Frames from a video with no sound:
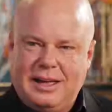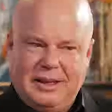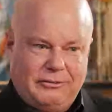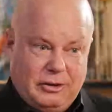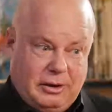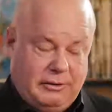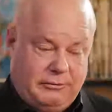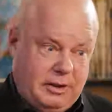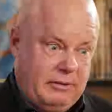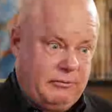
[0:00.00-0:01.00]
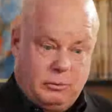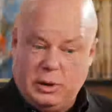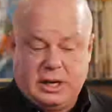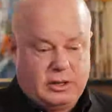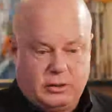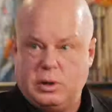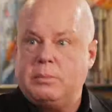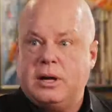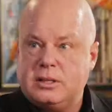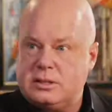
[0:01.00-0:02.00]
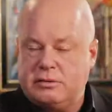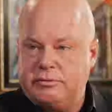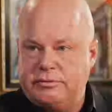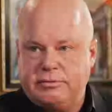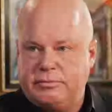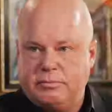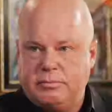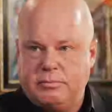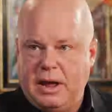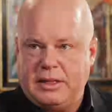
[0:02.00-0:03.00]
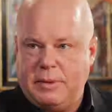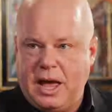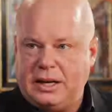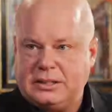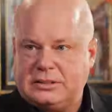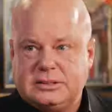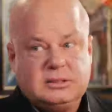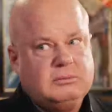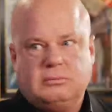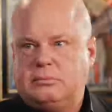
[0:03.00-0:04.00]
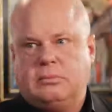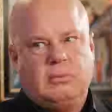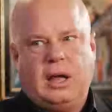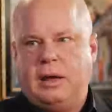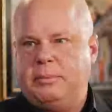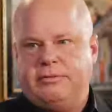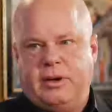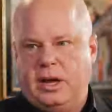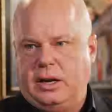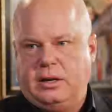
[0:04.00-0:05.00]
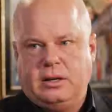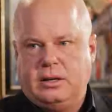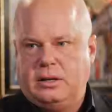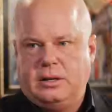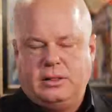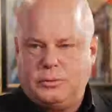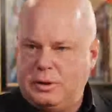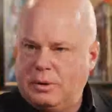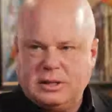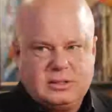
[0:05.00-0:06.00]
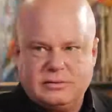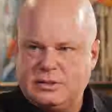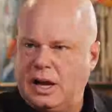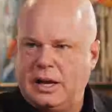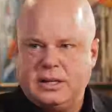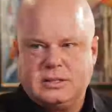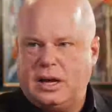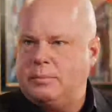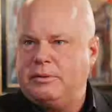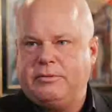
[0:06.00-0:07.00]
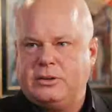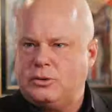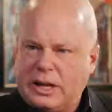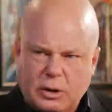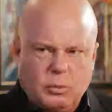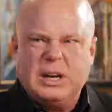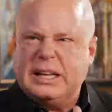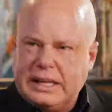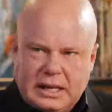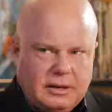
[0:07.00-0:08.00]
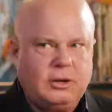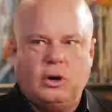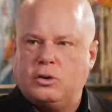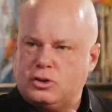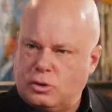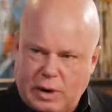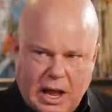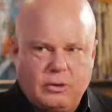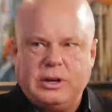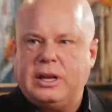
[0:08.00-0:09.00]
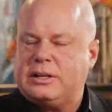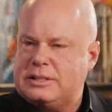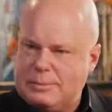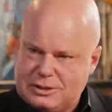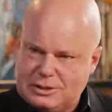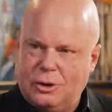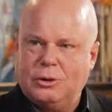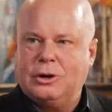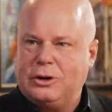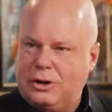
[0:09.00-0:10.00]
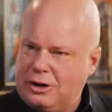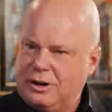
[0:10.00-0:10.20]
If we did 3 months of mathematics, I'd be fine. 3 months of science, I'd be fine. So I could really get, surround it, because I'm a slow learner.